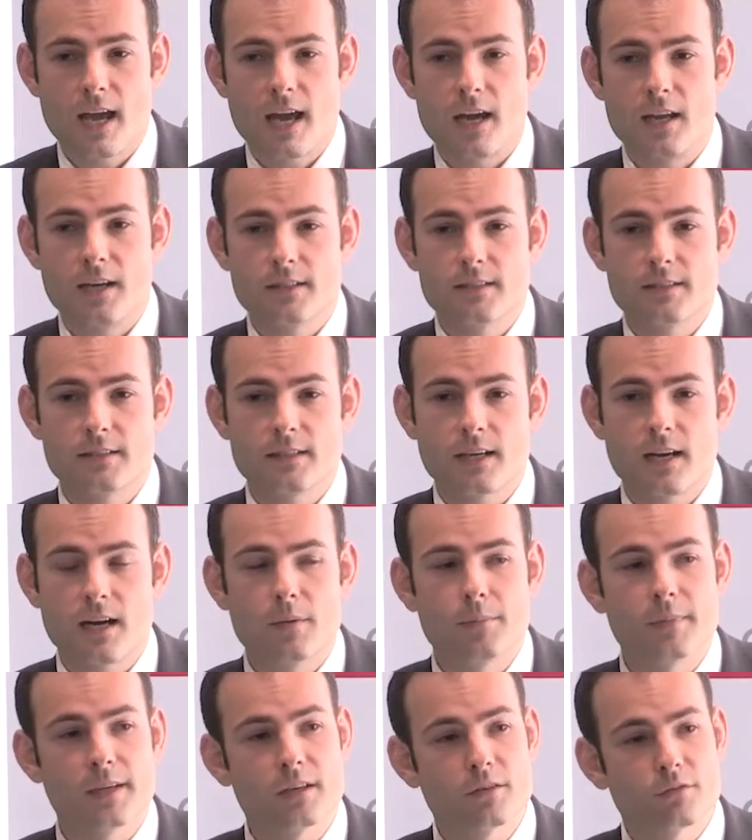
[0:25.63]

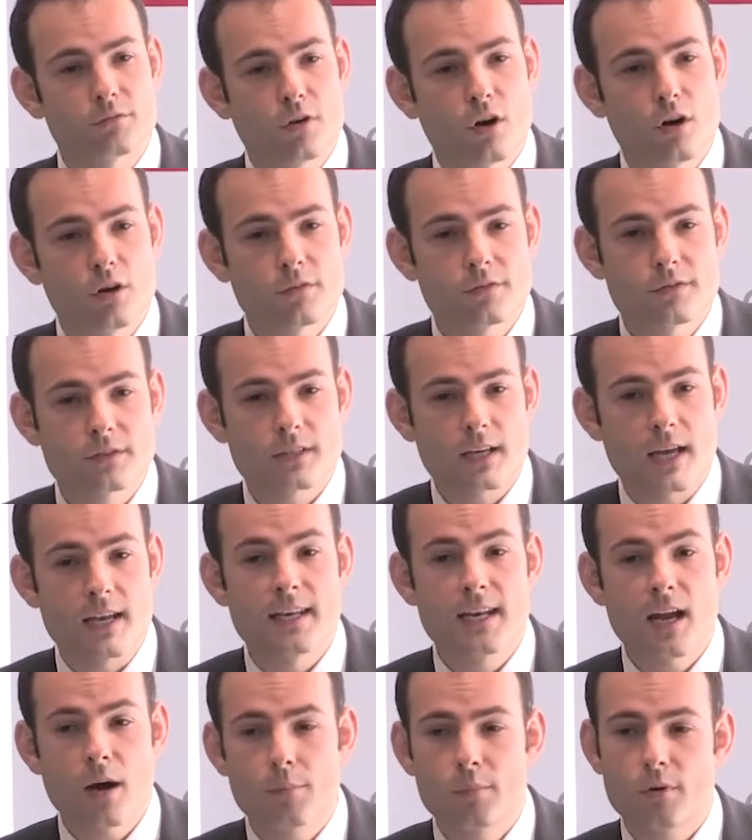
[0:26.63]
And it involves a
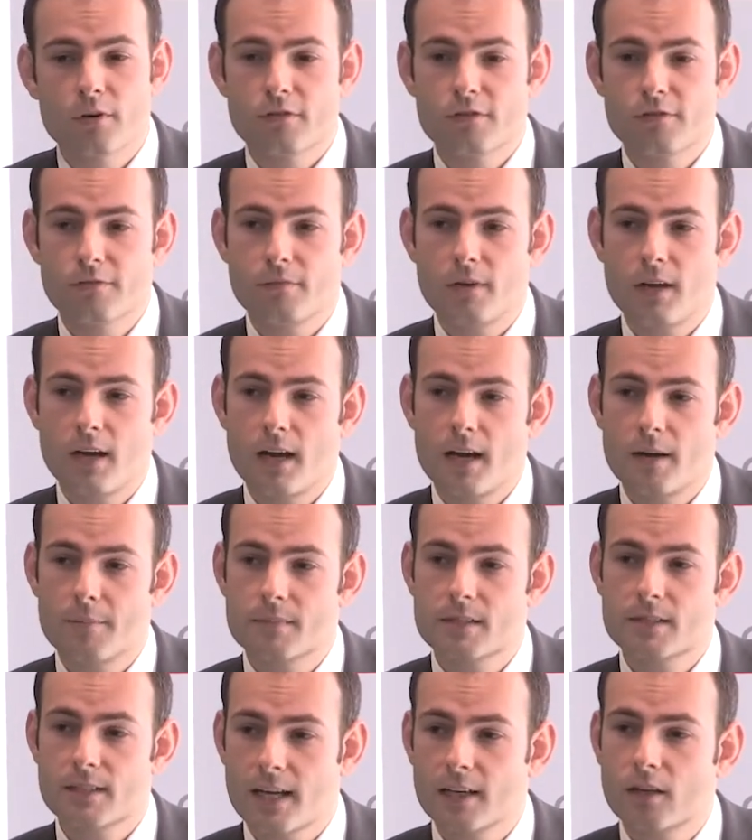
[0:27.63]
number of
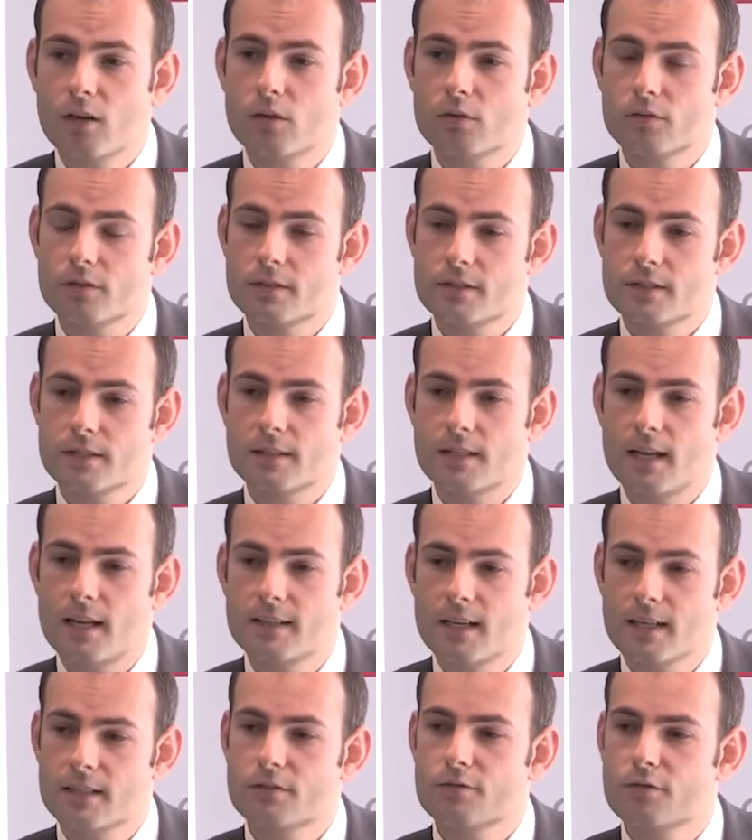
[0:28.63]
stakeholders,
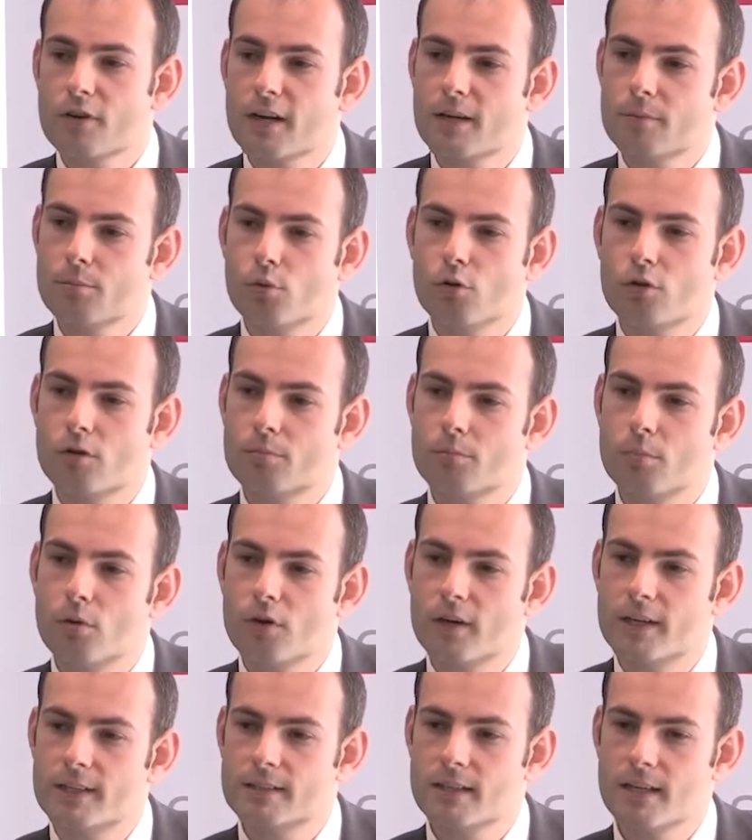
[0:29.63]
and that's a very important
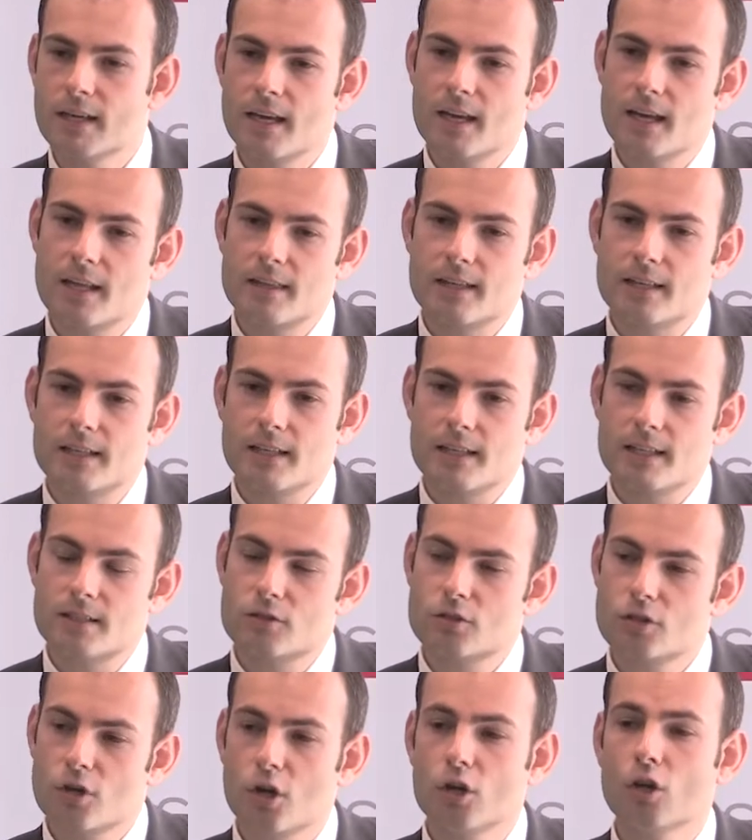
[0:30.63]
point, that
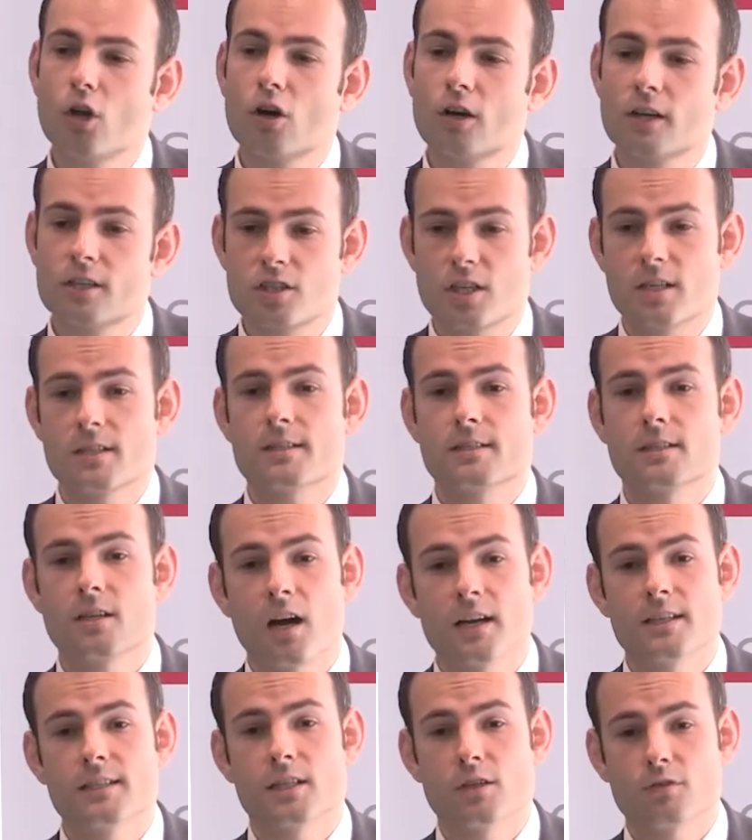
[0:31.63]
it's no longer just an
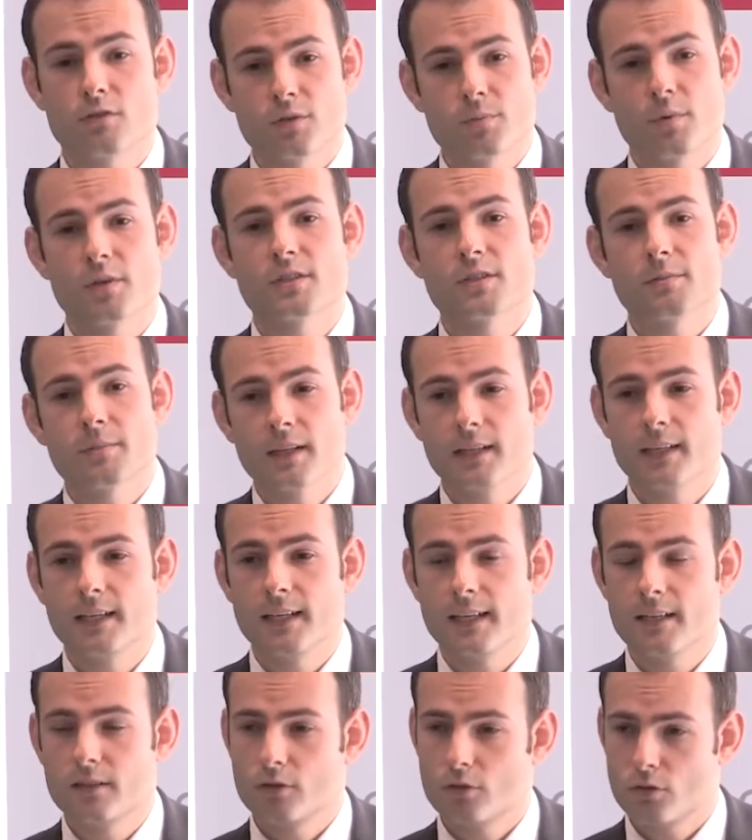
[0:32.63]
IT
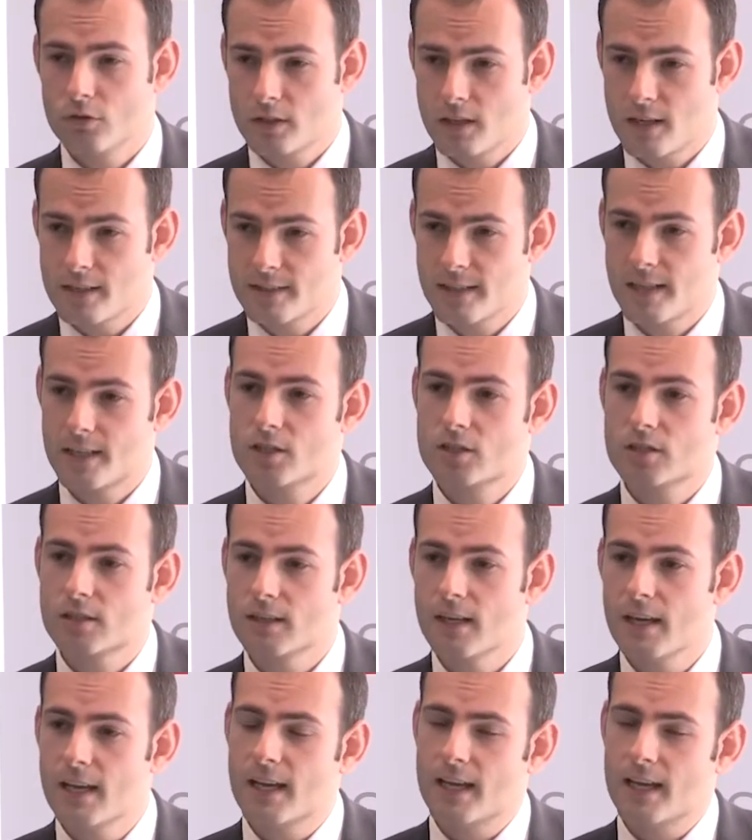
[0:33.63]
responsibility in an organisation.